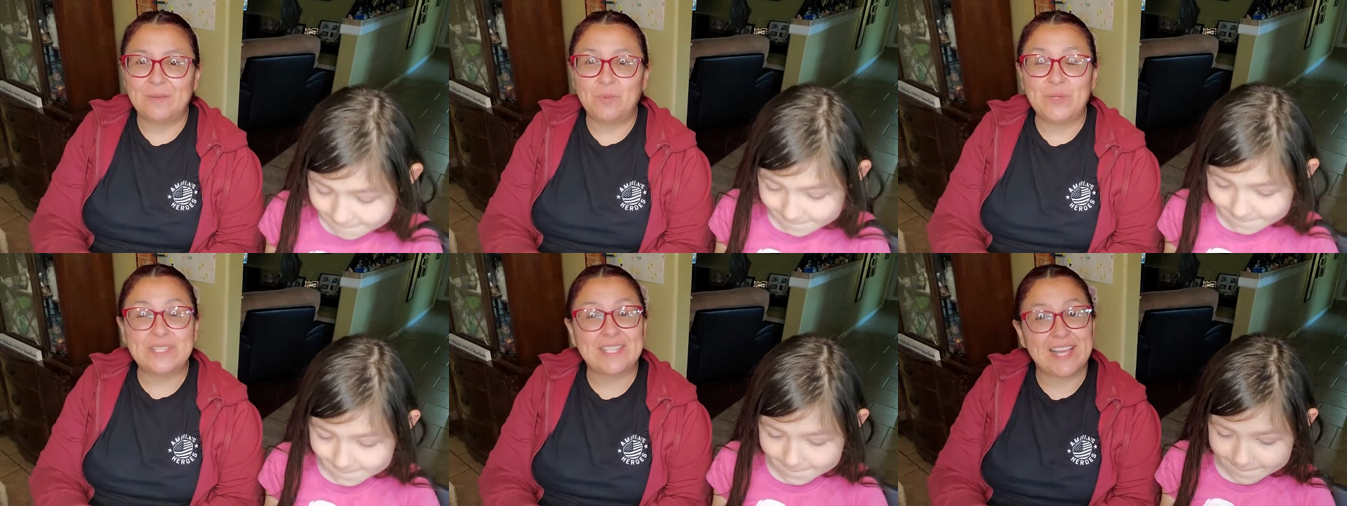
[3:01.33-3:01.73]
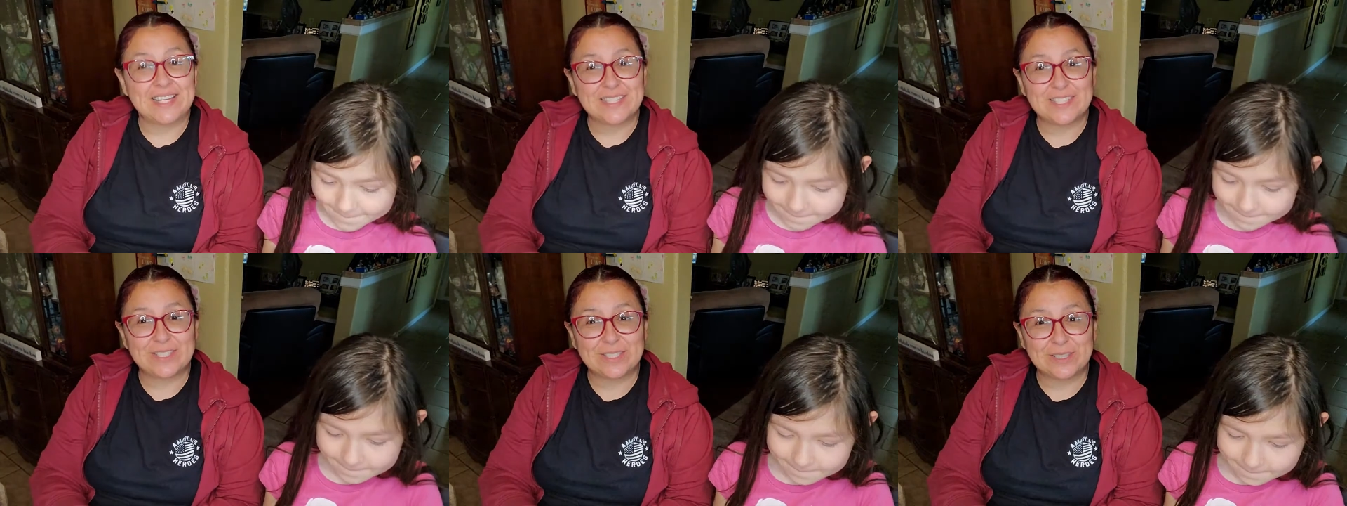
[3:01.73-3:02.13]
Speaker 1: then we
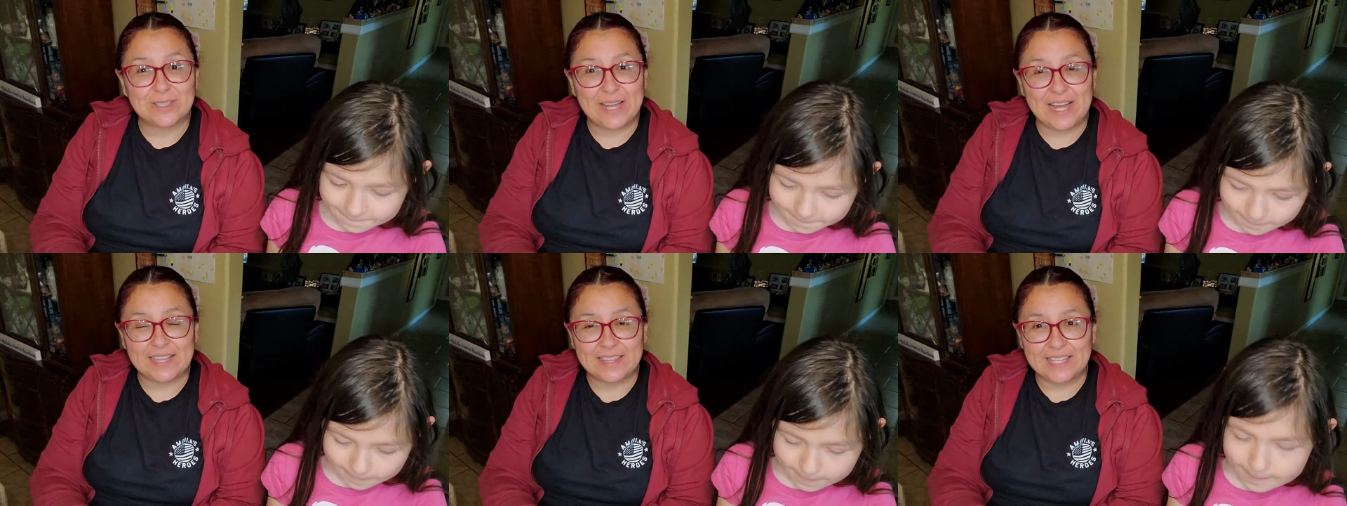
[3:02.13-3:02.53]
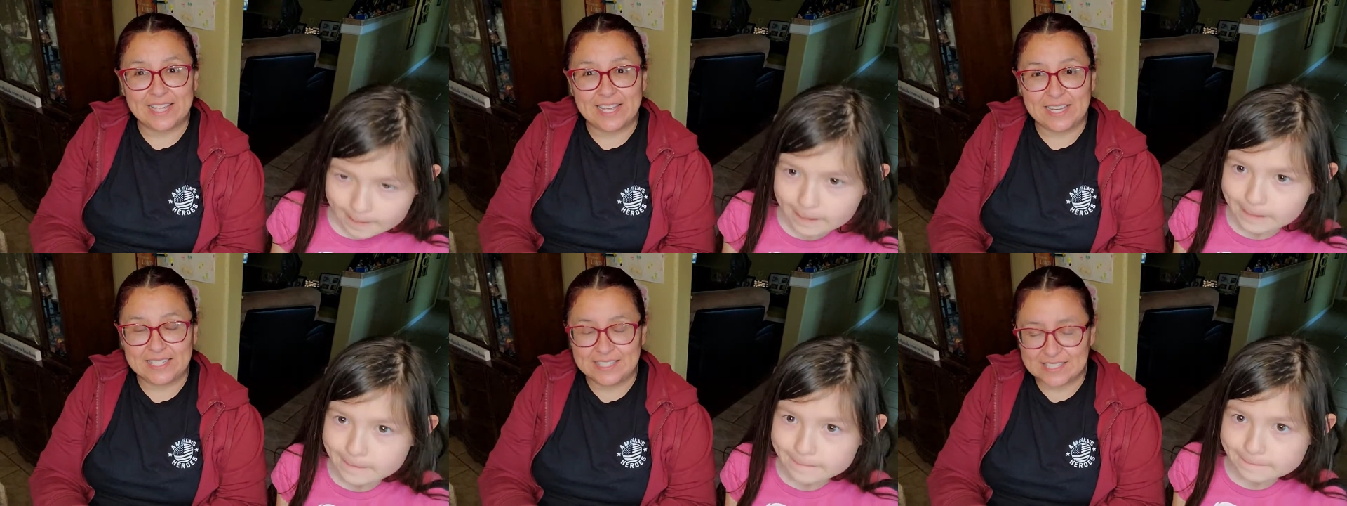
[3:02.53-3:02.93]
test her at the
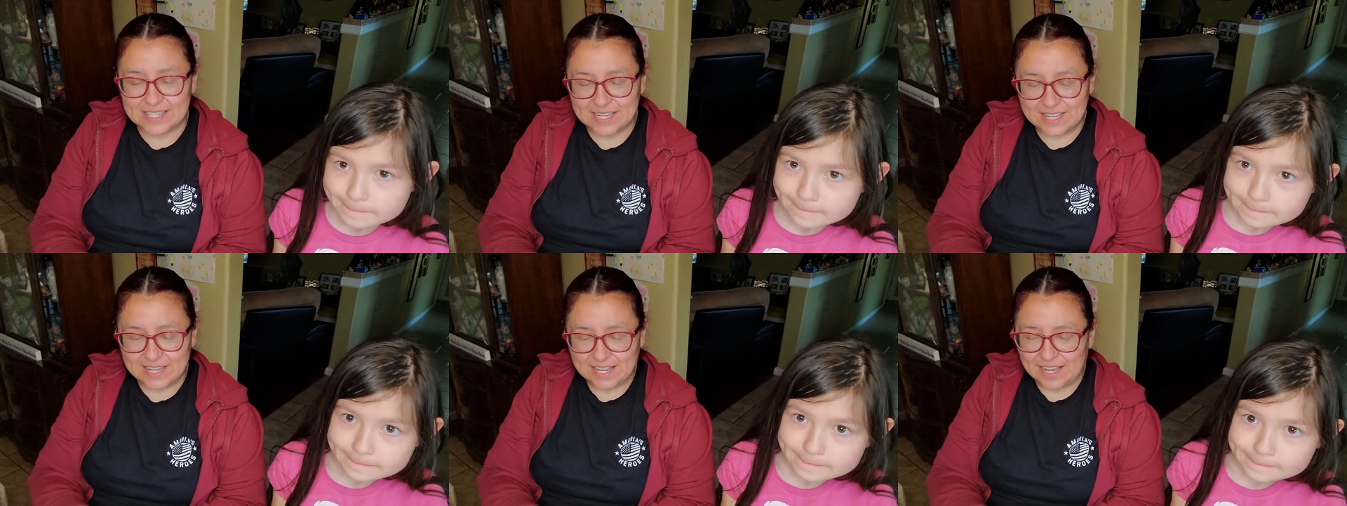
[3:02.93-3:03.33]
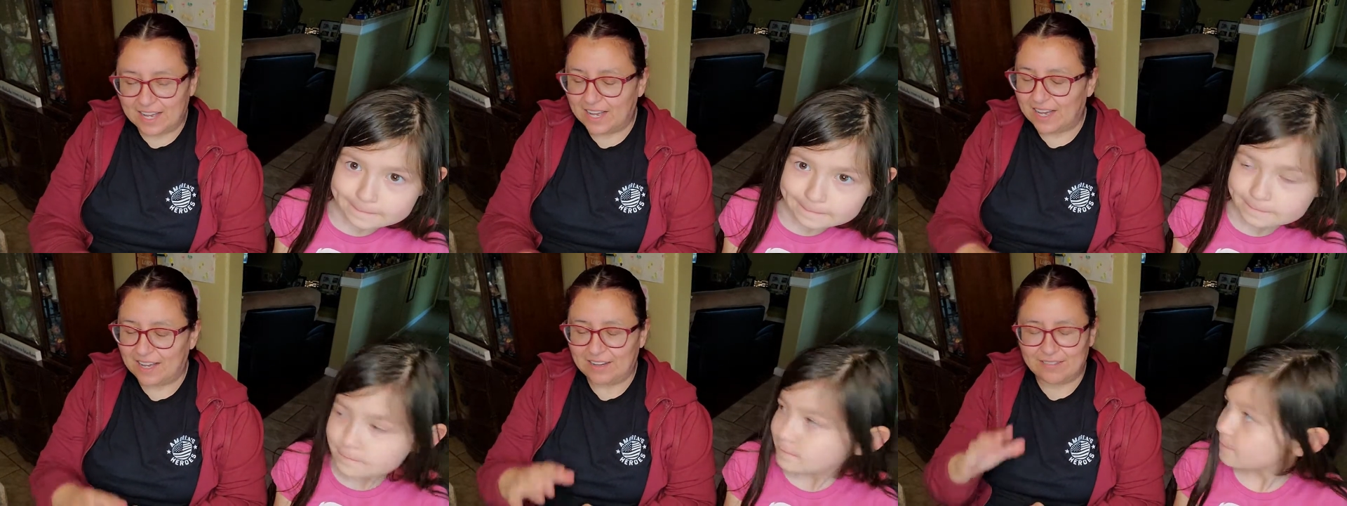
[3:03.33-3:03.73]
end.
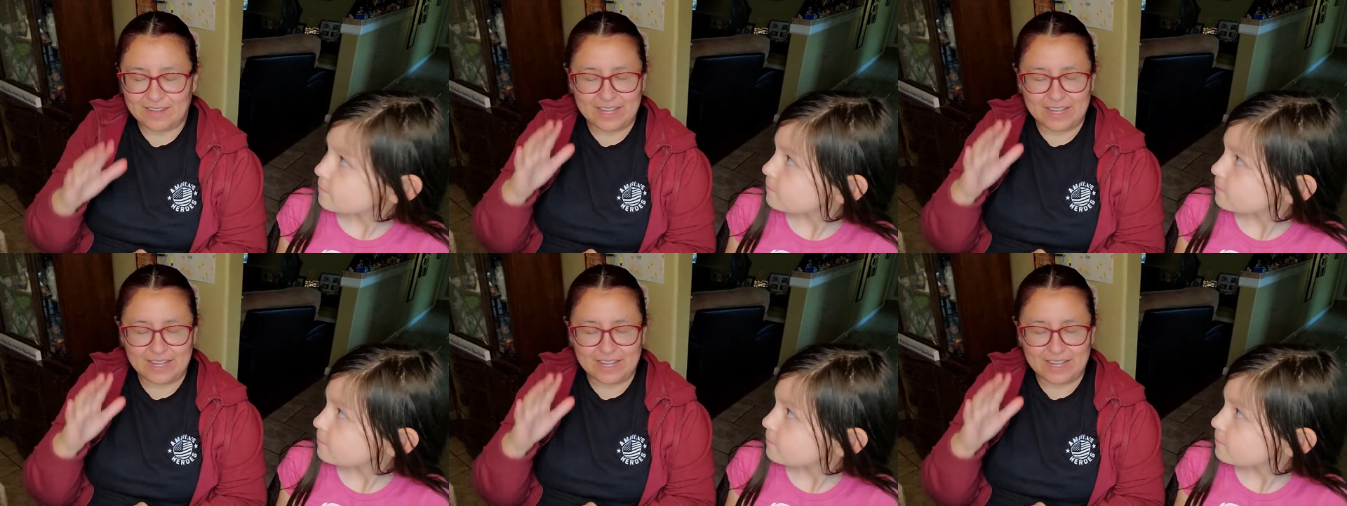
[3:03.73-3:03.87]
Uh,